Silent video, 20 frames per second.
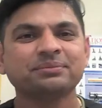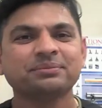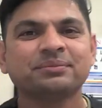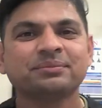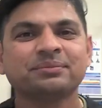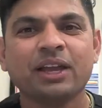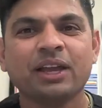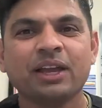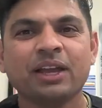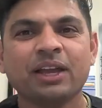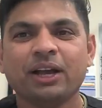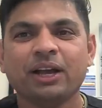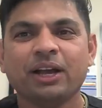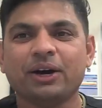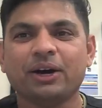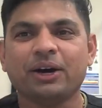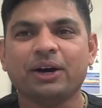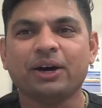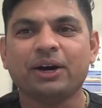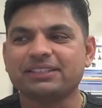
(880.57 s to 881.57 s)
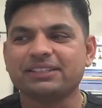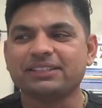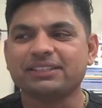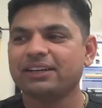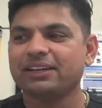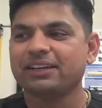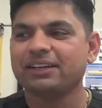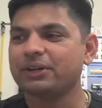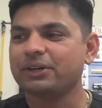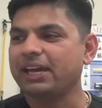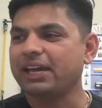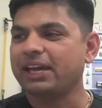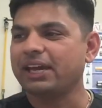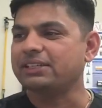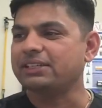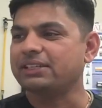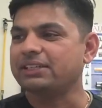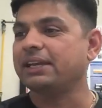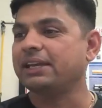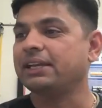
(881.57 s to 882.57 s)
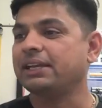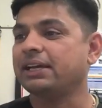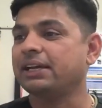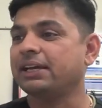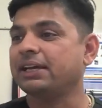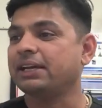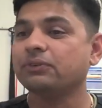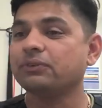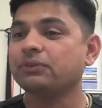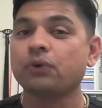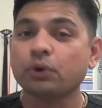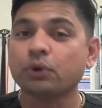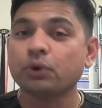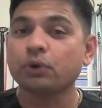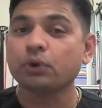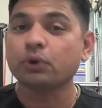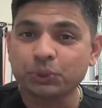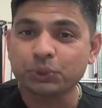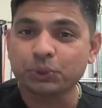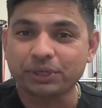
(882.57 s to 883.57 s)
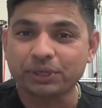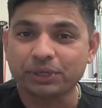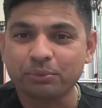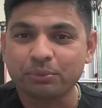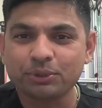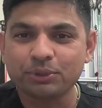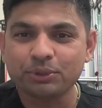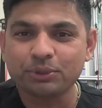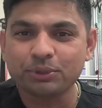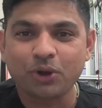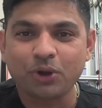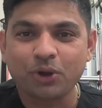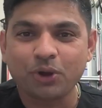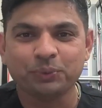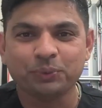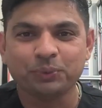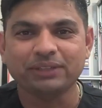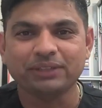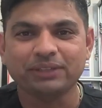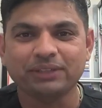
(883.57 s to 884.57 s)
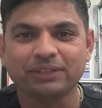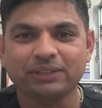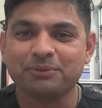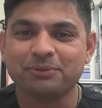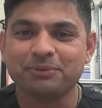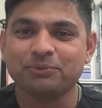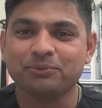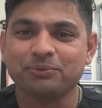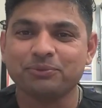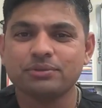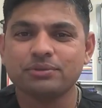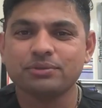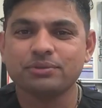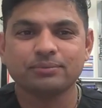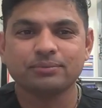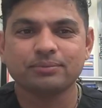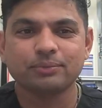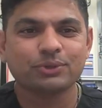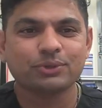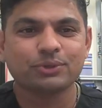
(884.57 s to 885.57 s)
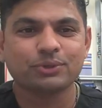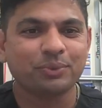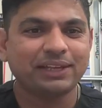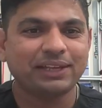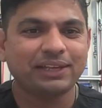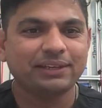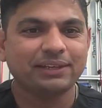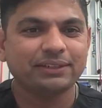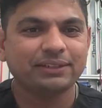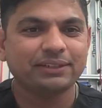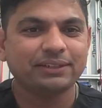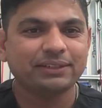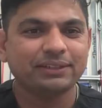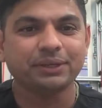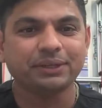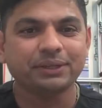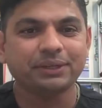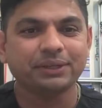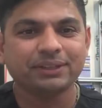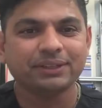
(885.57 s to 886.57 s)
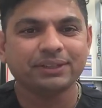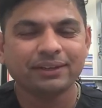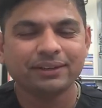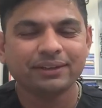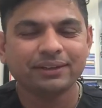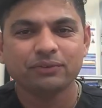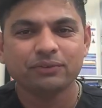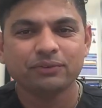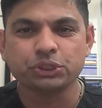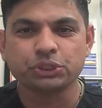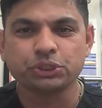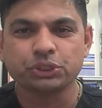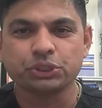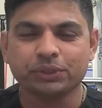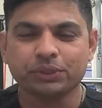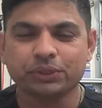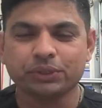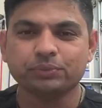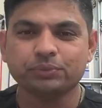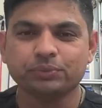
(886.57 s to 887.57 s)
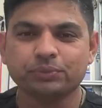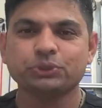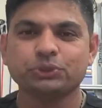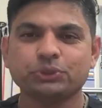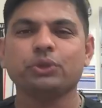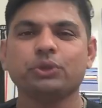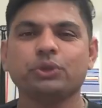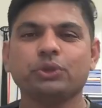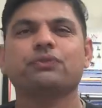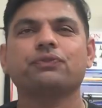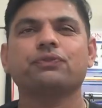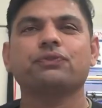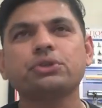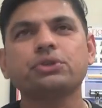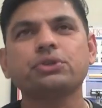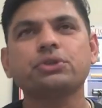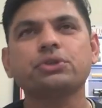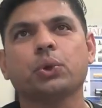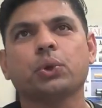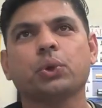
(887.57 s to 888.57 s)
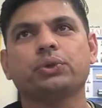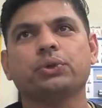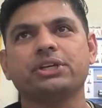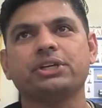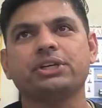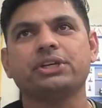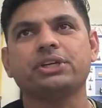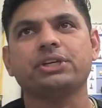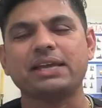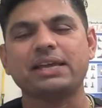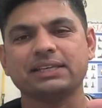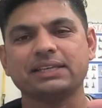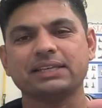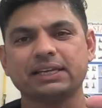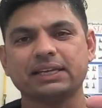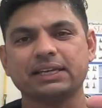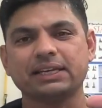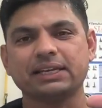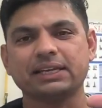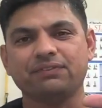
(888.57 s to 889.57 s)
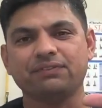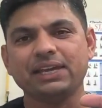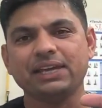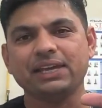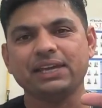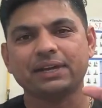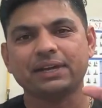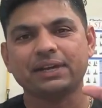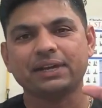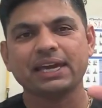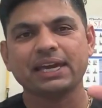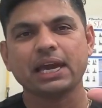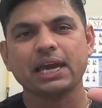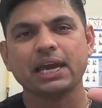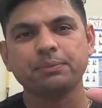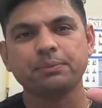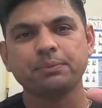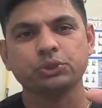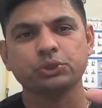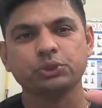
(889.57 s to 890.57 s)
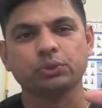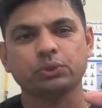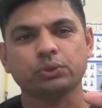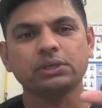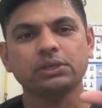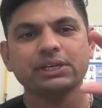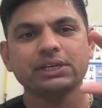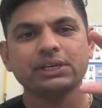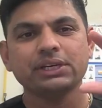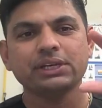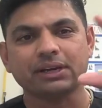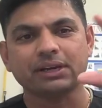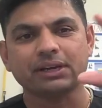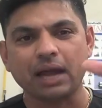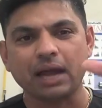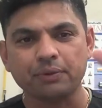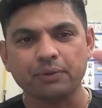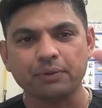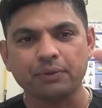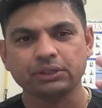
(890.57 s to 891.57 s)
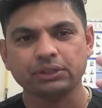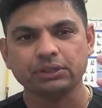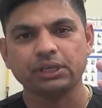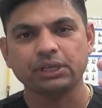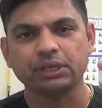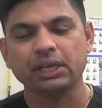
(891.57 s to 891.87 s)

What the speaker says: All right. Okay. Then frozen shoulder, most common one, like most commonly heard, frozen shoulder. So the frozen shoulder is basically we have a capsule surrounding the